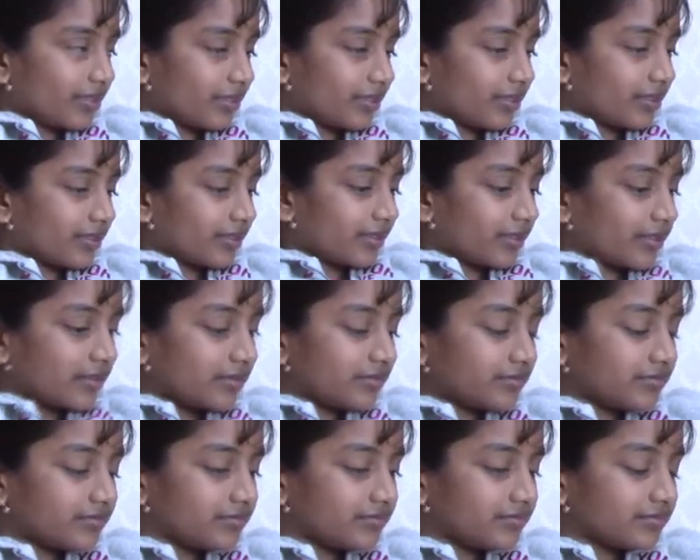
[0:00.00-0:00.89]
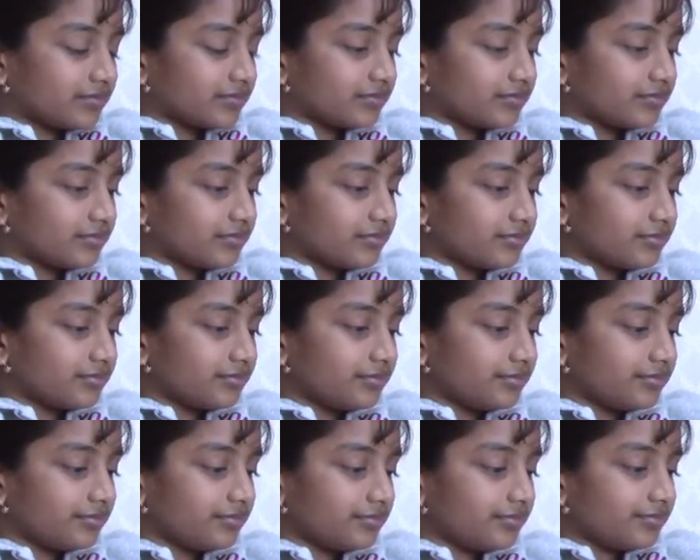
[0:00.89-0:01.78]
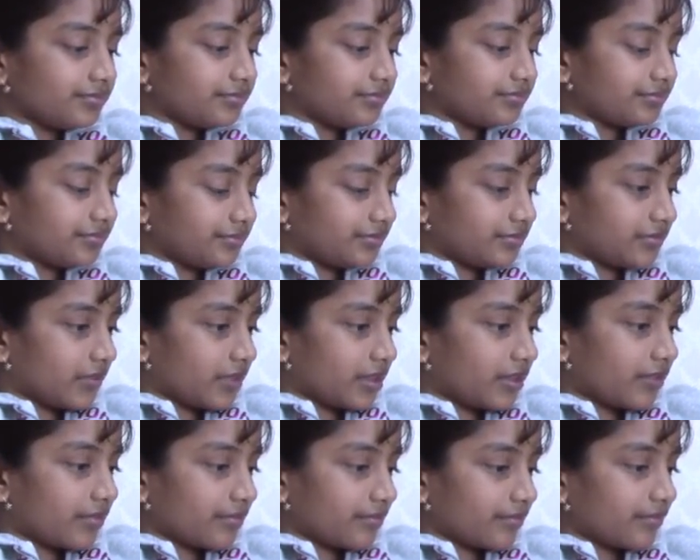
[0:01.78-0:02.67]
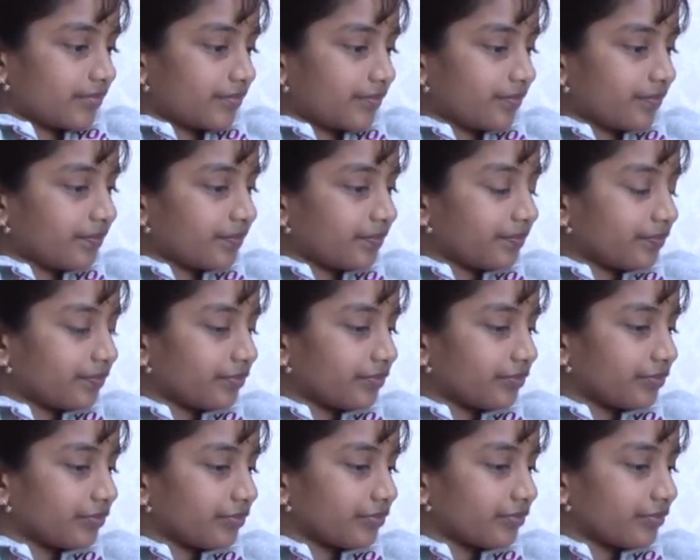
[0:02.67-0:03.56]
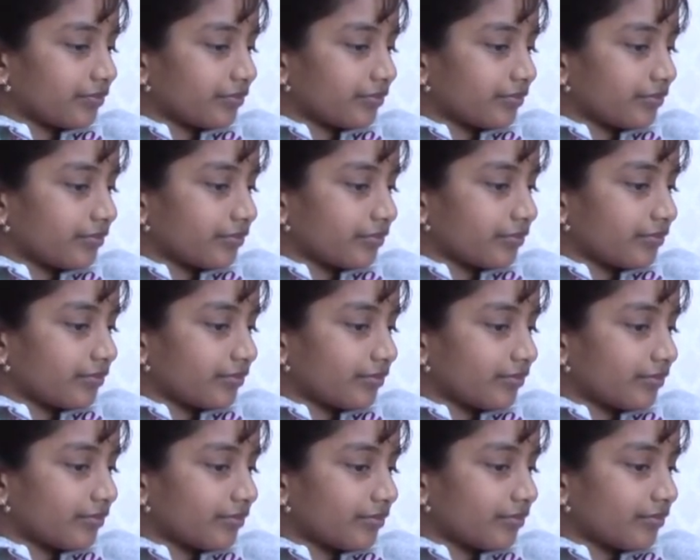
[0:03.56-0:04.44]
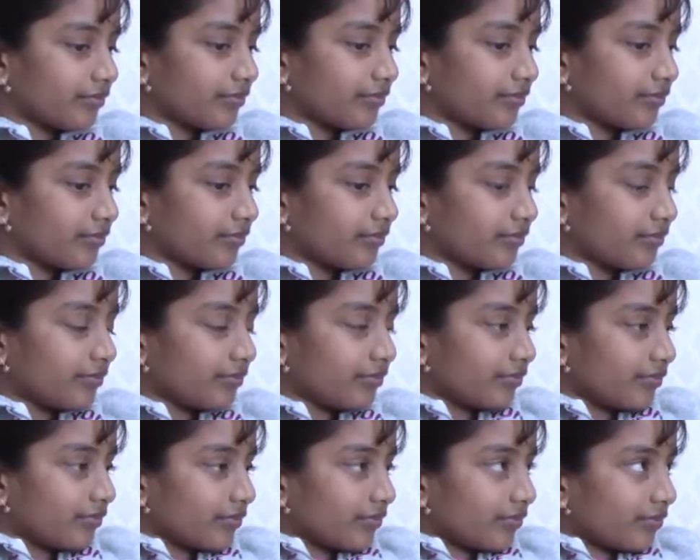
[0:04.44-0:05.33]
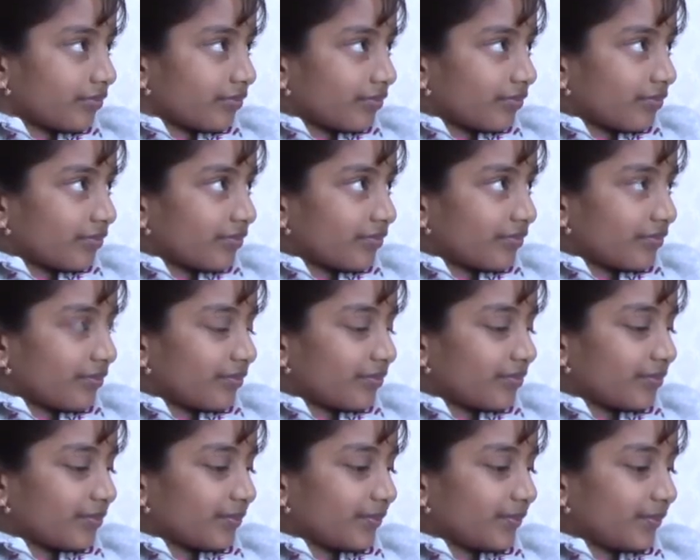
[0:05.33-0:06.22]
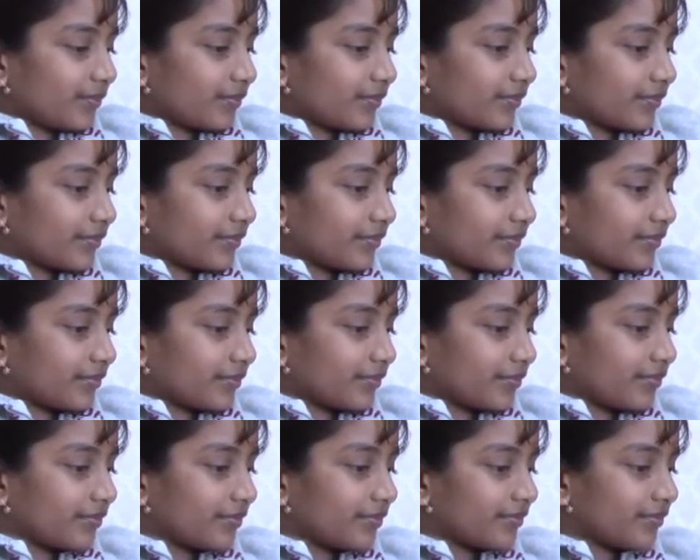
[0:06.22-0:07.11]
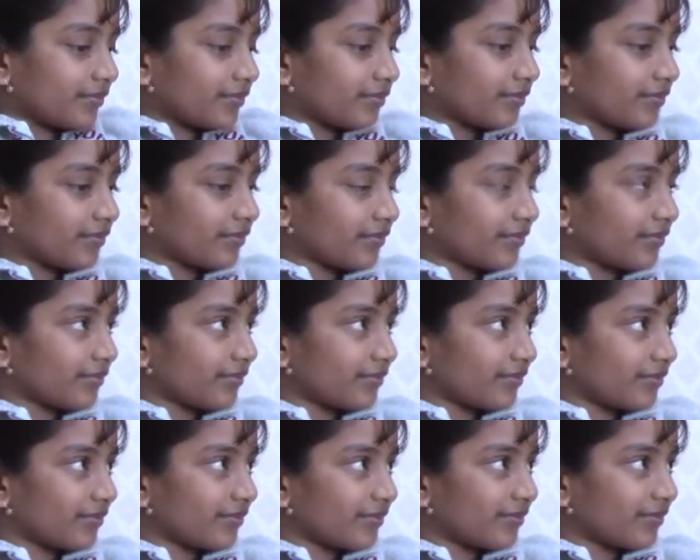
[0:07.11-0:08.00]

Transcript: (not speaking)